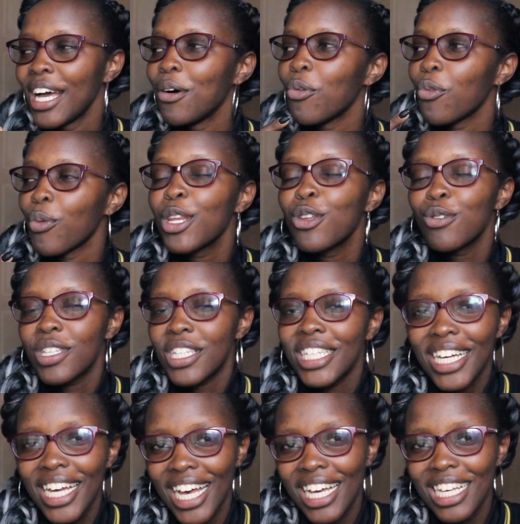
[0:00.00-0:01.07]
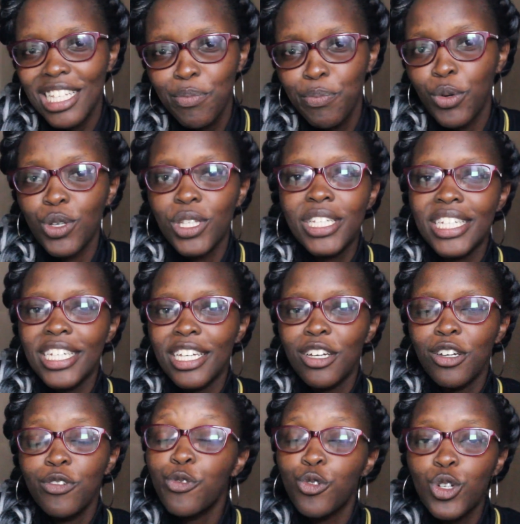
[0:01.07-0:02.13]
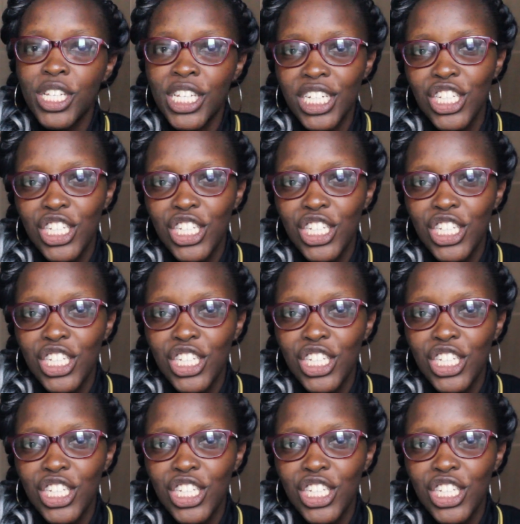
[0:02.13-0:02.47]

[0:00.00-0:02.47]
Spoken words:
when you see guys posting footage,